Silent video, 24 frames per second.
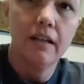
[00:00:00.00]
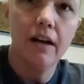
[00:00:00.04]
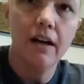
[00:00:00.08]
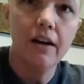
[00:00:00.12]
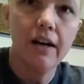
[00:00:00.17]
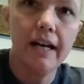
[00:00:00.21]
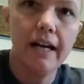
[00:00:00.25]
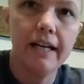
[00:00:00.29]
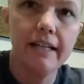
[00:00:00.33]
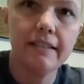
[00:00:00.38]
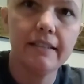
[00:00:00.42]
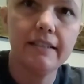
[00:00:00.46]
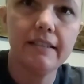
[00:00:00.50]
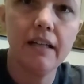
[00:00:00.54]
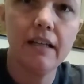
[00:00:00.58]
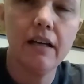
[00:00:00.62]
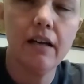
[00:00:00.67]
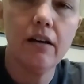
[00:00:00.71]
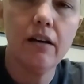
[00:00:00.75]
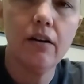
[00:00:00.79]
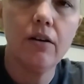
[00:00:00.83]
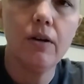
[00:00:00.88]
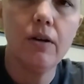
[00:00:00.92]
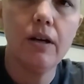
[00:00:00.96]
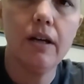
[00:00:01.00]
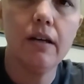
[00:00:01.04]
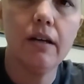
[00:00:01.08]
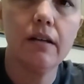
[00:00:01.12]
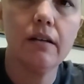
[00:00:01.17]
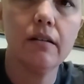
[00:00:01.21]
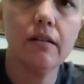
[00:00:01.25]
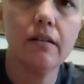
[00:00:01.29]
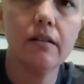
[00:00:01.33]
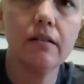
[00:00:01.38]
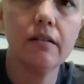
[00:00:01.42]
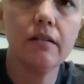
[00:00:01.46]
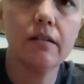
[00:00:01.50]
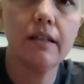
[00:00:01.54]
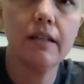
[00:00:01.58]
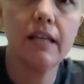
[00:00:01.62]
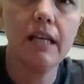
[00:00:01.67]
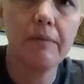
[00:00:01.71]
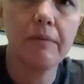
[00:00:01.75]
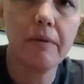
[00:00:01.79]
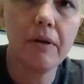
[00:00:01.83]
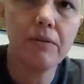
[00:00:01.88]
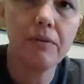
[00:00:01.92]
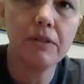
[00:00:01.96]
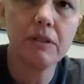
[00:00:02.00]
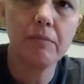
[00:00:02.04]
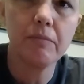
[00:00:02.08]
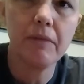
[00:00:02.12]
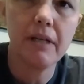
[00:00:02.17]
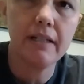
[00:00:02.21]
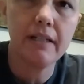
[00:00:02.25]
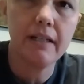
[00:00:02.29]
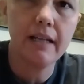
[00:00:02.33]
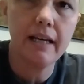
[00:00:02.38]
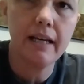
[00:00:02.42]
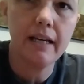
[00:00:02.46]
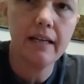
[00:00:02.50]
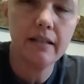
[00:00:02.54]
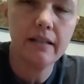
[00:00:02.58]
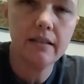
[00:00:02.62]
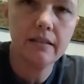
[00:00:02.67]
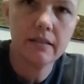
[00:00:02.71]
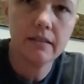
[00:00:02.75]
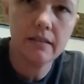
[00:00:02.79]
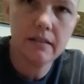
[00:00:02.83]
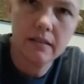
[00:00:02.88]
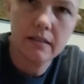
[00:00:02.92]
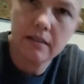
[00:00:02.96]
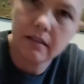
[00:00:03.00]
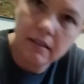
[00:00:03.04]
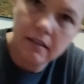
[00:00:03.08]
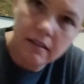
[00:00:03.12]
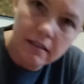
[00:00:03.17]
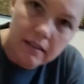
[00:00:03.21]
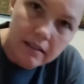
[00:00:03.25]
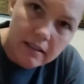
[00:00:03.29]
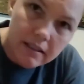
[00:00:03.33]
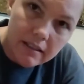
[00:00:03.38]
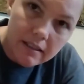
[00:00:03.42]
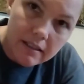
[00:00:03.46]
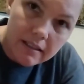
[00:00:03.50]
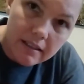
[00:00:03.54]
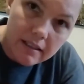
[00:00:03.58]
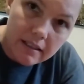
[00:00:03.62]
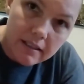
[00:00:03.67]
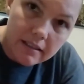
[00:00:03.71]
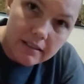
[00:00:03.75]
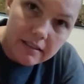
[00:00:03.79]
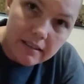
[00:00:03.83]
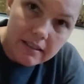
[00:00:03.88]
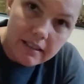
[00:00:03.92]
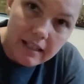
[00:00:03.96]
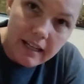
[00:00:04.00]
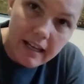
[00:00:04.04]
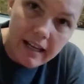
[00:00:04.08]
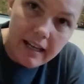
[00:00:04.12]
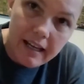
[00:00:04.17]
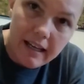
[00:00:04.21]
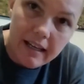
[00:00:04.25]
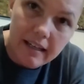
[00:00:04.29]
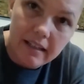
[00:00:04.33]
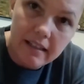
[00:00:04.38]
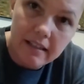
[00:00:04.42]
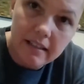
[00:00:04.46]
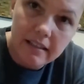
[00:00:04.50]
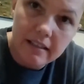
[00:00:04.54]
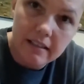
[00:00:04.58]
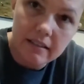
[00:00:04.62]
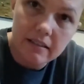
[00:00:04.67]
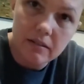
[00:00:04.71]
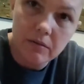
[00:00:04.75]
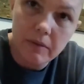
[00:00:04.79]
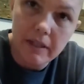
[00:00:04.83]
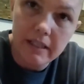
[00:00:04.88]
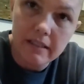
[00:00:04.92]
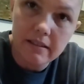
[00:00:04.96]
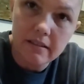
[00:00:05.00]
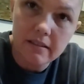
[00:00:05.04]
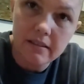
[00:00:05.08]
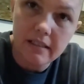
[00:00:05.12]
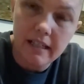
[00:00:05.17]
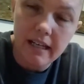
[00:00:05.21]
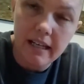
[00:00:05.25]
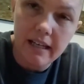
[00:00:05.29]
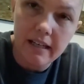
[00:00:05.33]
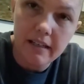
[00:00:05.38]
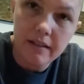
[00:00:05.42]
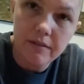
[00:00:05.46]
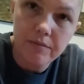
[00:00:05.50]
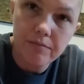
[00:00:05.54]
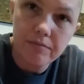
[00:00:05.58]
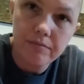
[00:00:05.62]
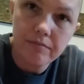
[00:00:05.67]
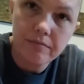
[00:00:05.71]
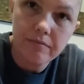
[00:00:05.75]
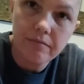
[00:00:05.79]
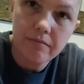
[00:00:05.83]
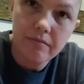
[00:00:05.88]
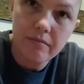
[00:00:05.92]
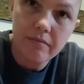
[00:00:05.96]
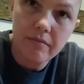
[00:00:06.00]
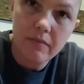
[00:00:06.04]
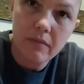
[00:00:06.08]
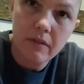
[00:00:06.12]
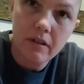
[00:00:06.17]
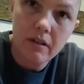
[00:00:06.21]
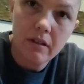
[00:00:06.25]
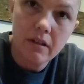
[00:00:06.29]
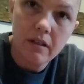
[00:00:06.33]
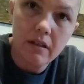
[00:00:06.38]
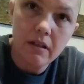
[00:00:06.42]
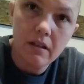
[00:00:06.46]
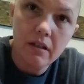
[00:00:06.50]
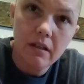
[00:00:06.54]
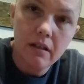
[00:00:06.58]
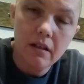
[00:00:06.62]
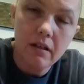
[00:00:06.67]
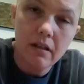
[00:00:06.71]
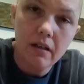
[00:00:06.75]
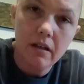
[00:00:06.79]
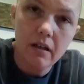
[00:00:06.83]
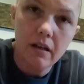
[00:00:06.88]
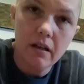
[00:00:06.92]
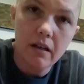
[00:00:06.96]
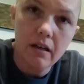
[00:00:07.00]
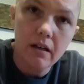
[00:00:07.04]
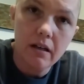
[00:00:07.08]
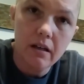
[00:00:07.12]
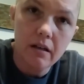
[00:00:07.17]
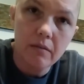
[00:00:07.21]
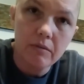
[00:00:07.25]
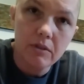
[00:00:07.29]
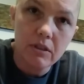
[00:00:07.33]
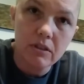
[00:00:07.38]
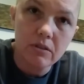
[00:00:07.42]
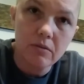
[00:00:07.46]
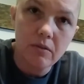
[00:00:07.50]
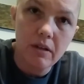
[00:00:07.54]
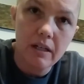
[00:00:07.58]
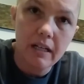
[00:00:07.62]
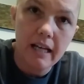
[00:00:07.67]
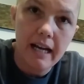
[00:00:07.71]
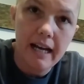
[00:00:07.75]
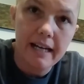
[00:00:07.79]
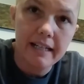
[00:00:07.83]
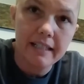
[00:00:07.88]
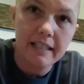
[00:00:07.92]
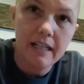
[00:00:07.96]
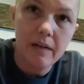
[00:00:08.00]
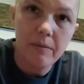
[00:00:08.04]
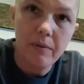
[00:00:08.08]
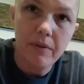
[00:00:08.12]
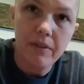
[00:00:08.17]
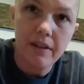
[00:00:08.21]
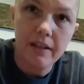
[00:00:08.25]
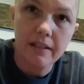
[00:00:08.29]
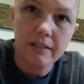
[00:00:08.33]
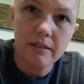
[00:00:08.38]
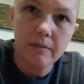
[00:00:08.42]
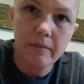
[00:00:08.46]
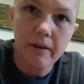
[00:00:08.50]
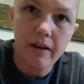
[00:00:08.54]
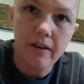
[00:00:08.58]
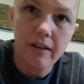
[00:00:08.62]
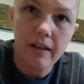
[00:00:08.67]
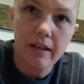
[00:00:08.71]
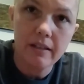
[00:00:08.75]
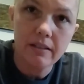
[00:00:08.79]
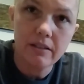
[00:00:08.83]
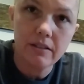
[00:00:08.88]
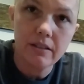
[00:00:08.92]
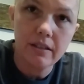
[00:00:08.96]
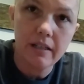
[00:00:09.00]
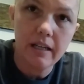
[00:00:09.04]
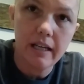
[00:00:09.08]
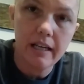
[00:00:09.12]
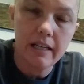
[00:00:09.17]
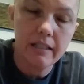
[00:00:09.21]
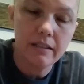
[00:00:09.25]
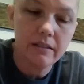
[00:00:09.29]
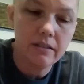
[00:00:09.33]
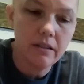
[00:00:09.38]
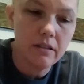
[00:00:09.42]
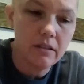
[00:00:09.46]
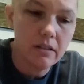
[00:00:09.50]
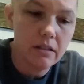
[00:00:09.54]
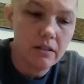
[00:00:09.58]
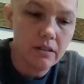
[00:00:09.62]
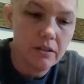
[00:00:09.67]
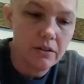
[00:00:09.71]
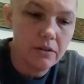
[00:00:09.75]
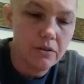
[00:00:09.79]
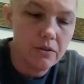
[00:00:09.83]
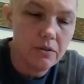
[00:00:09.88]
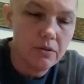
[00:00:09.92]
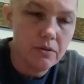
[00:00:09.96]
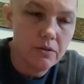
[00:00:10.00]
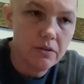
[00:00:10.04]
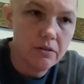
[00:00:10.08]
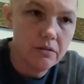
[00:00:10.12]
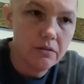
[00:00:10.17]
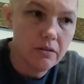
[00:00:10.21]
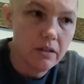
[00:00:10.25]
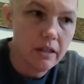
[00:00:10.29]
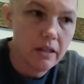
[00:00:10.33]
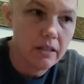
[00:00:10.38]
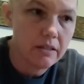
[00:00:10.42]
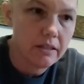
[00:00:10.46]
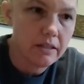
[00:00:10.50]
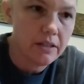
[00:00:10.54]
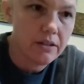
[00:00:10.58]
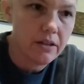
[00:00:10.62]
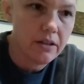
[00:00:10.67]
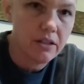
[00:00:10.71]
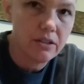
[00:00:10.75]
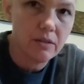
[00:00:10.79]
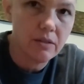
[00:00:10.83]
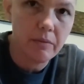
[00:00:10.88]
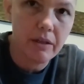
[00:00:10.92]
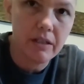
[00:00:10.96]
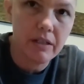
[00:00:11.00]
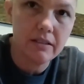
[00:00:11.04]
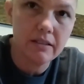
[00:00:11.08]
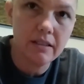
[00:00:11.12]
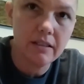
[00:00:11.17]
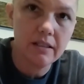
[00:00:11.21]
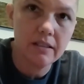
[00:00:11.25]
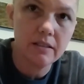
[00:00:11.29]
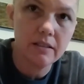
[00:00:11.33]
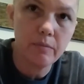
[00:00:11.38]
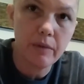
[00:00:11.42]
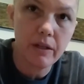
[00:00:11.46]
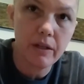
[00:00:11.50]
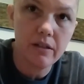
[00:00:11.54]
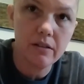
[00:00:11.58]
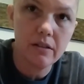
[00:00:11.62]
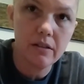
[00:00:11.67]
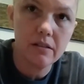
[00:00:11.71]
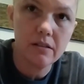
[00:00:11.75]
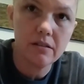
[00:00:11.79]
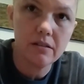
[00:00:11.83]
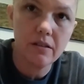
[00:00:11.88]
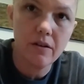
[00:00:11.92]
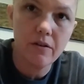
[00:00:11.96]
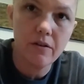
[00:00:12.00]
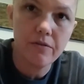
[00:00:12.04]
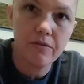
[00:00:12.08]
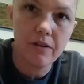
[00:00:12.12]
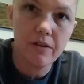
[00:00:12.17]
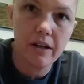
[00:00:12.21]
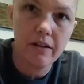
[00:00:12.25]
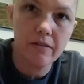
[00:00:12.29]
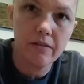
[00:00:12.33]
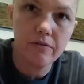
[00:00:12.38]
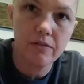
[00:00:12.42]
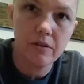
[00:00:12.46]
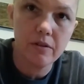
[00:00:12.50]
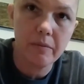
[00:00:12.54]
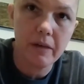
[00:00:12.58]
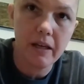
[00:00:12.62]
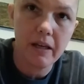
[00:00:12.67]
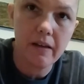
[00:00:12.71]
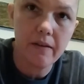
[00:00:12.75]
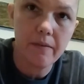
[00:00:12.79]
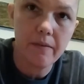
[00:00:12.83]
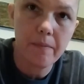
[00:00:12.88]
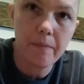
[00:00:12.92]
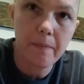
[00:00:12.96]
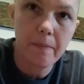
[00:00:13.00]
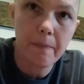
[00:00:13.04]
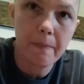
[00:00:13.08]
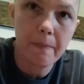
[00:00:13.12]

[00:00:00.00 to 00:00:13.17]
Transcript: Alright, so chemo was Monday. Today is Wednesday. I just wanted to add a couple things about yesterday. So the new anti-nausea medicine is better than the Zofran for me.